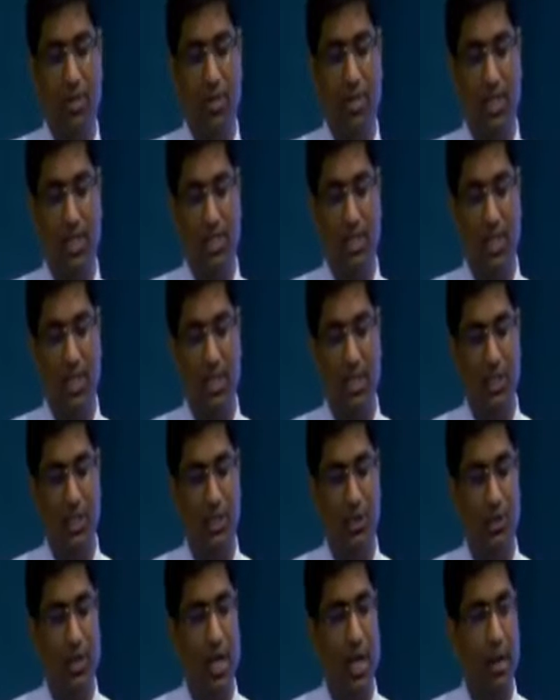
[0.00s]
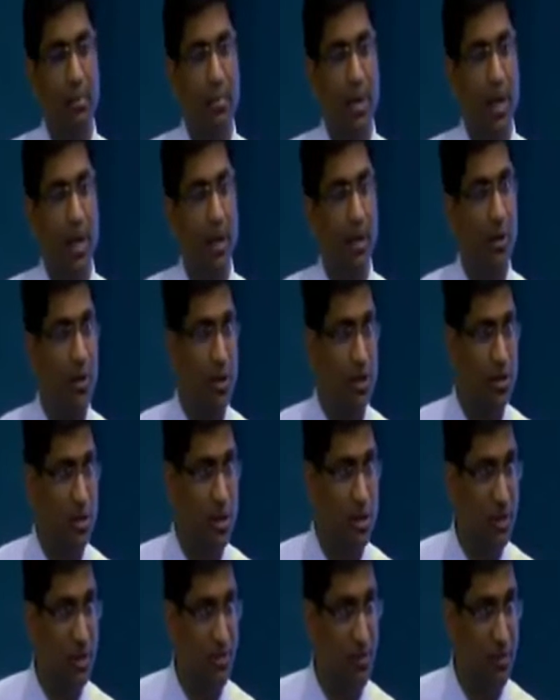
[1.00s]
CC genotype
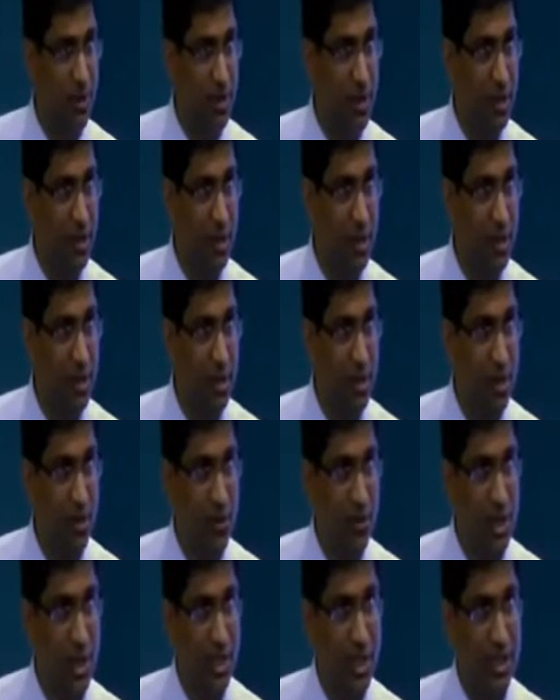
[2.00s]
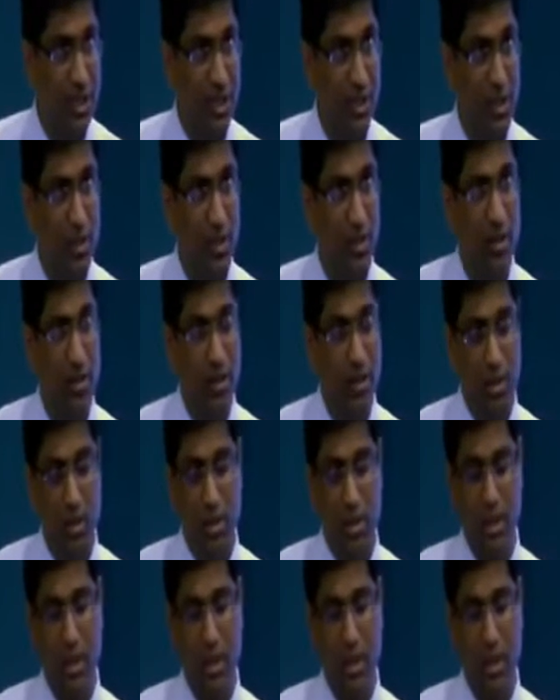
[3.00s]
across different racial